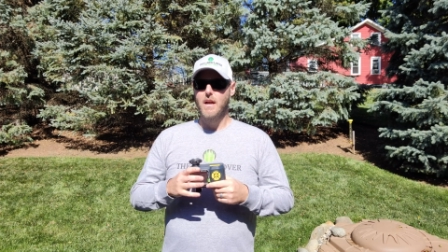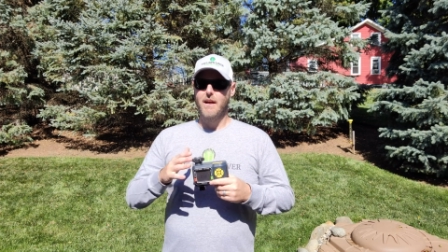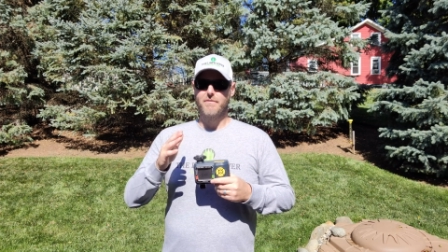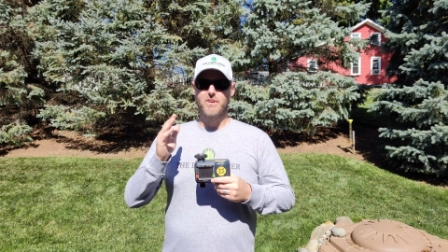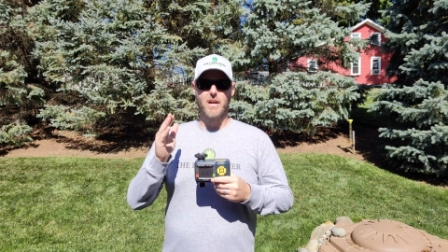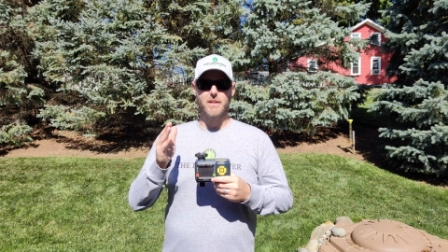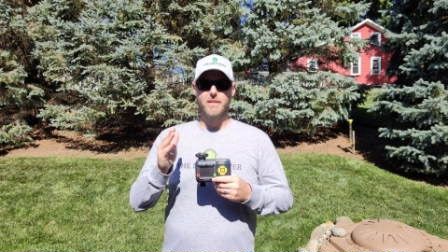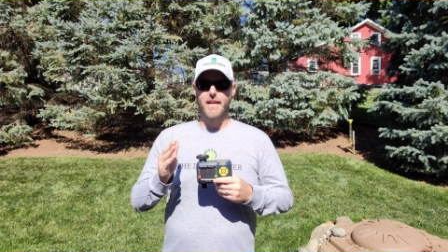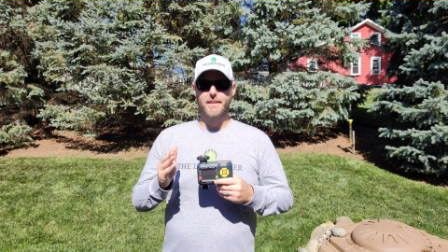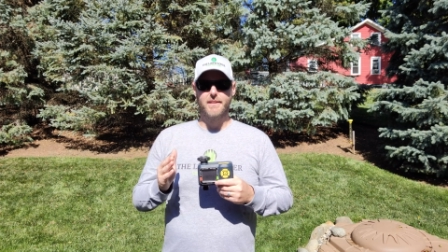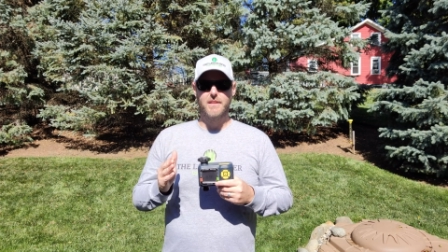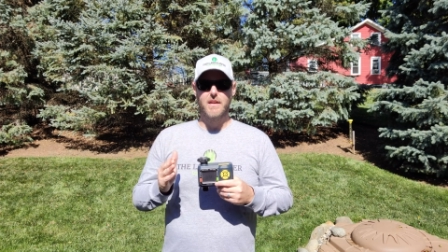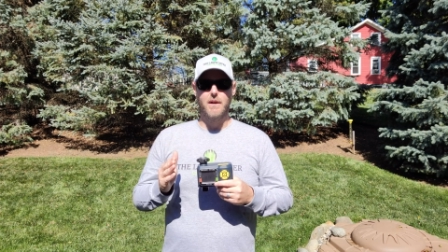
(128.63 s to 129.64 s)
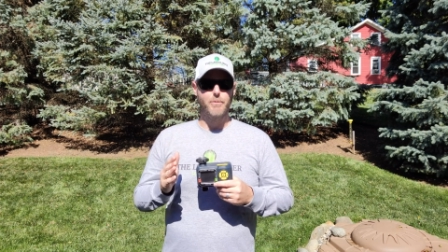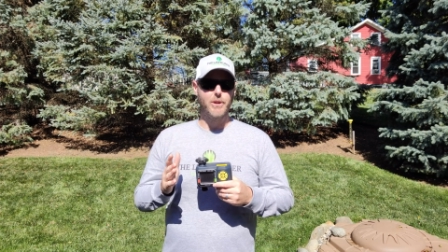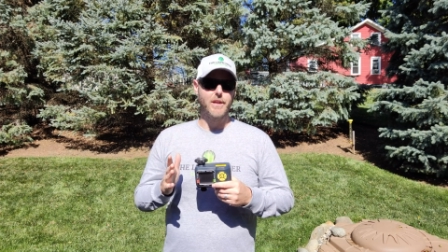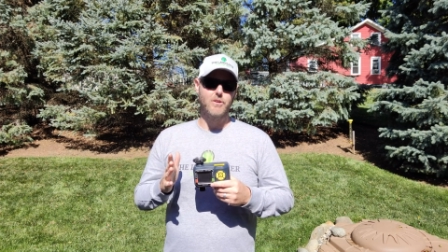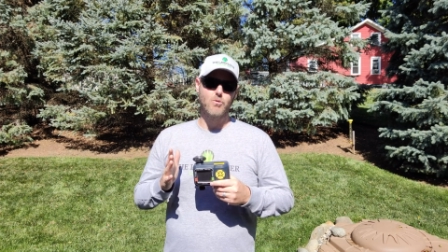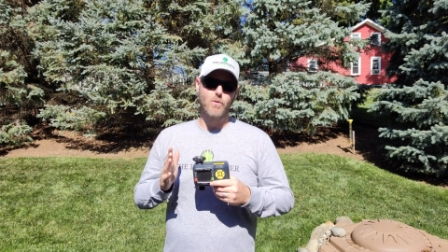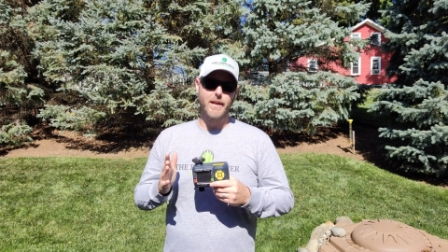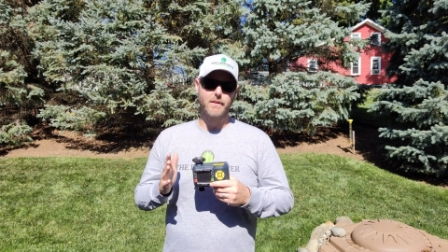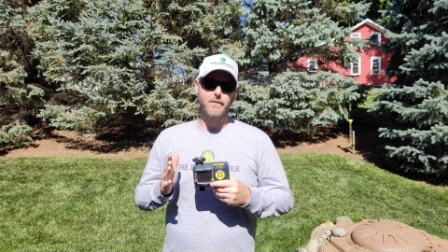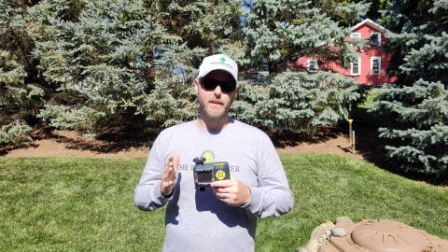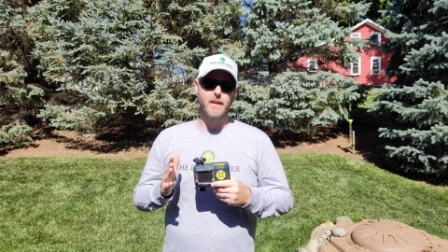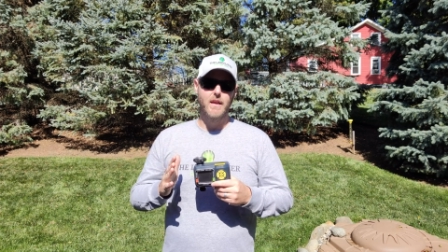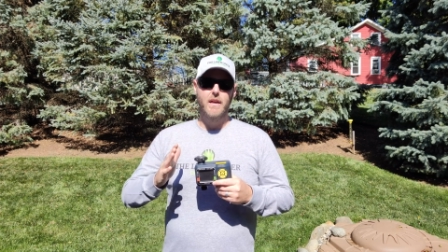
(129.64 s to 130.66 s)
I've contacted the company
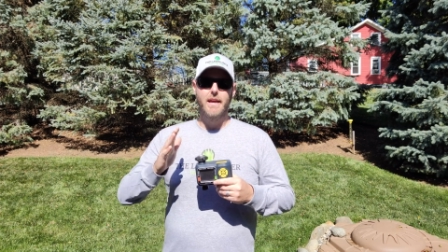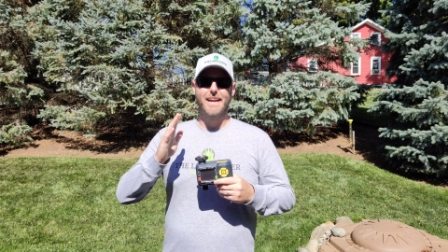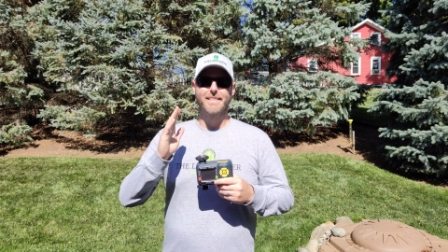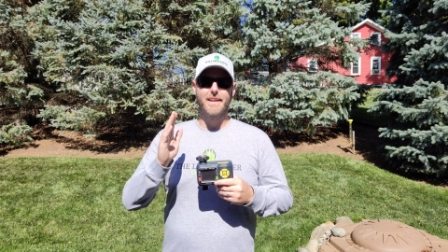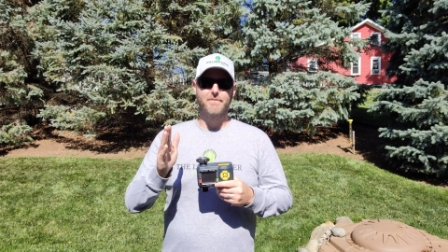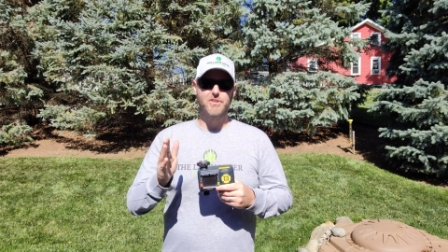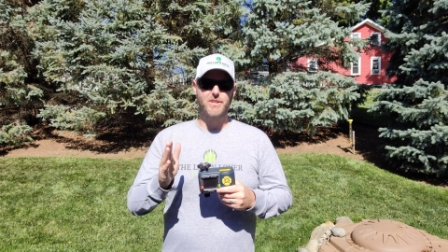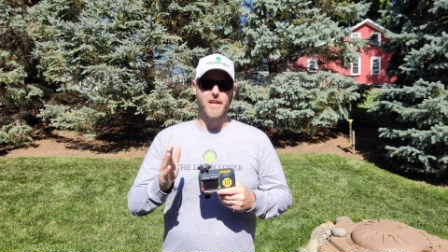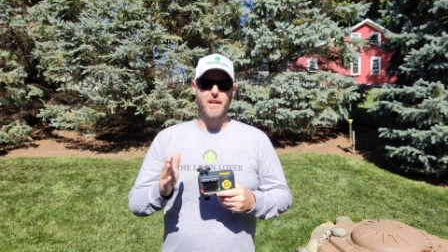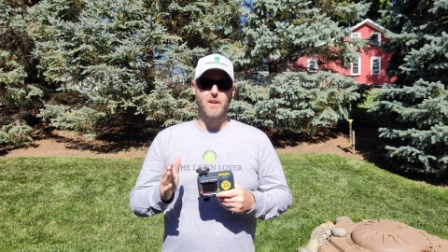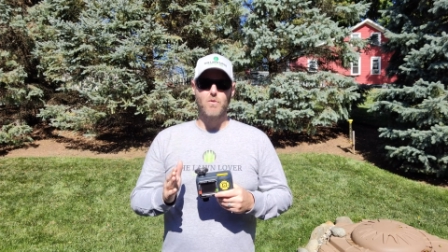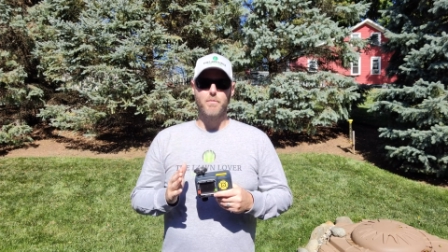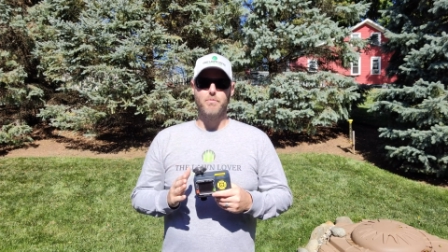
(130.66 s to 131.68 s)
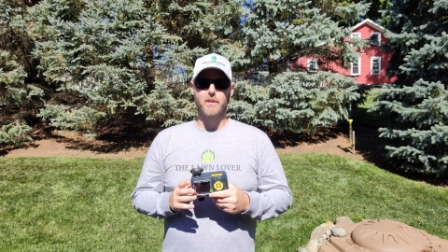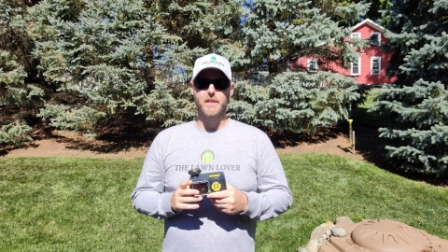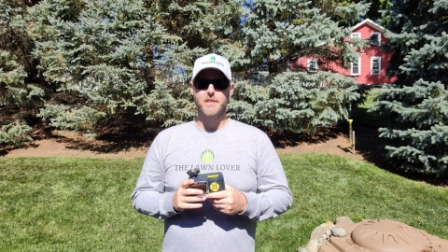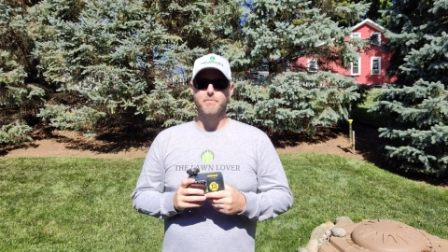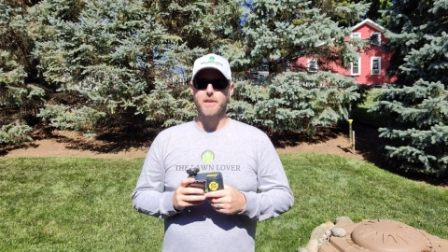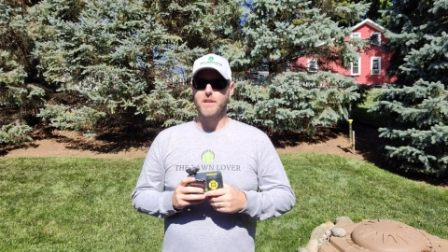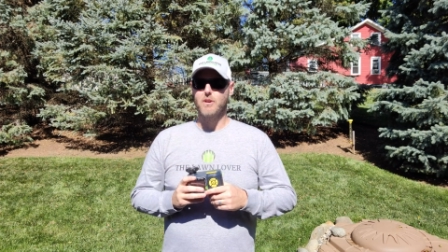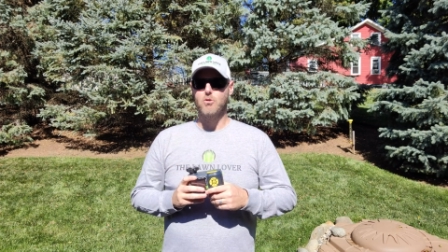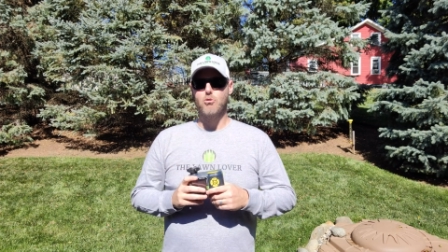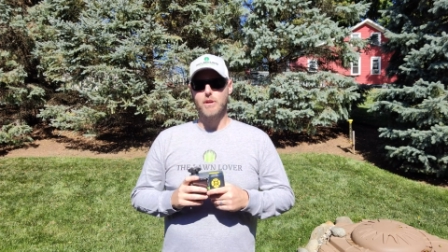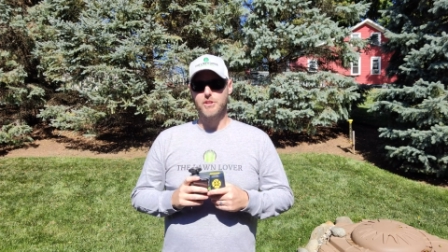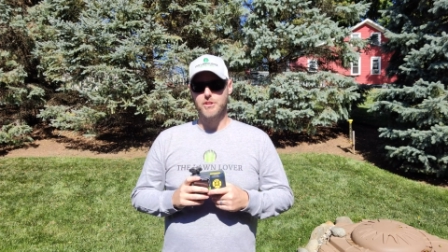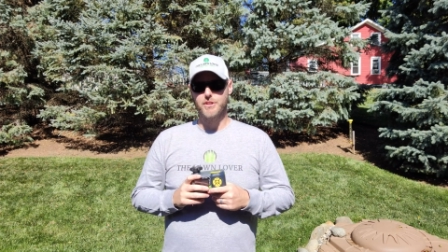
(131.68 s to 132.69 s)
directly, and they've sent a replacement, no
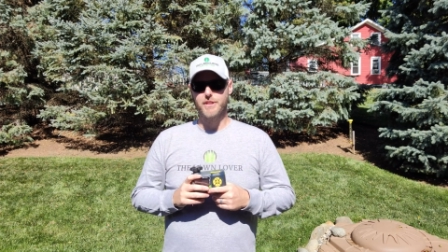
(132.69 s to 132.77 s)
questions